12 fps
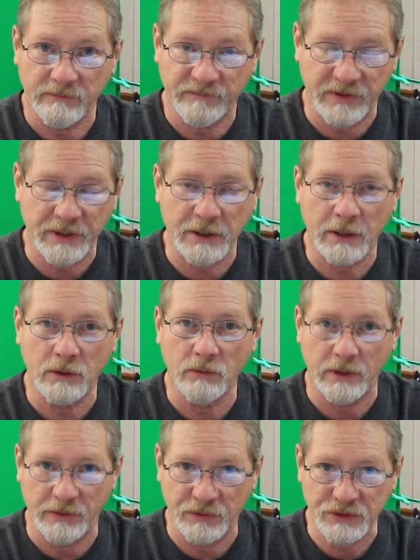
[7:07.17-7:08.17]
video
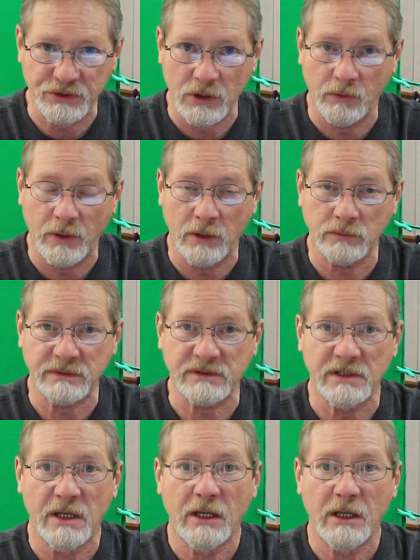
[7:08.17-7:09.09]
in the show notes